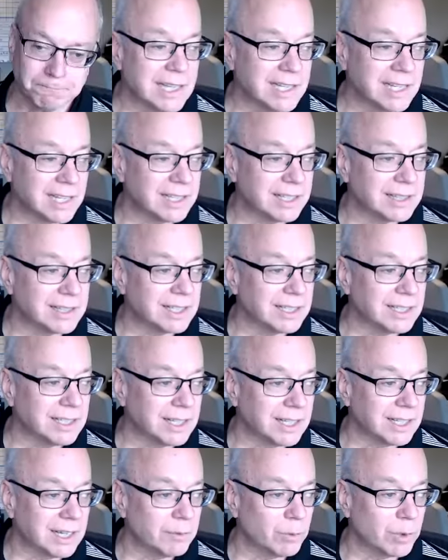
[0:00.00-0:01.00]
The other
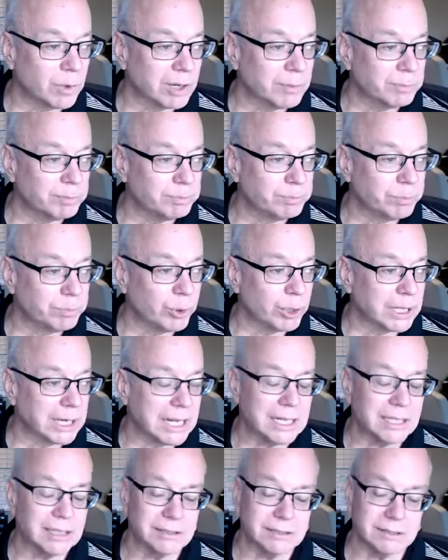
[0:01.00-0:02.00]
thing I want to point
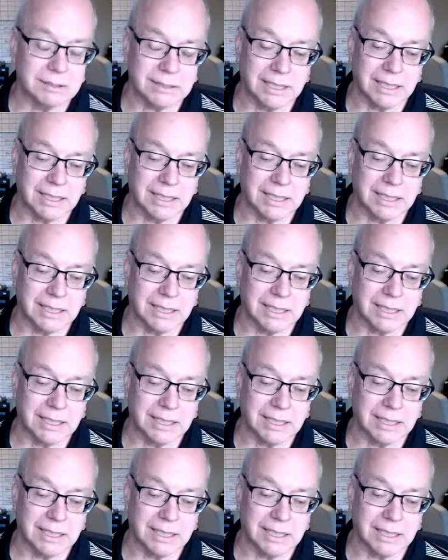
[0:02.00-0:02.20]
out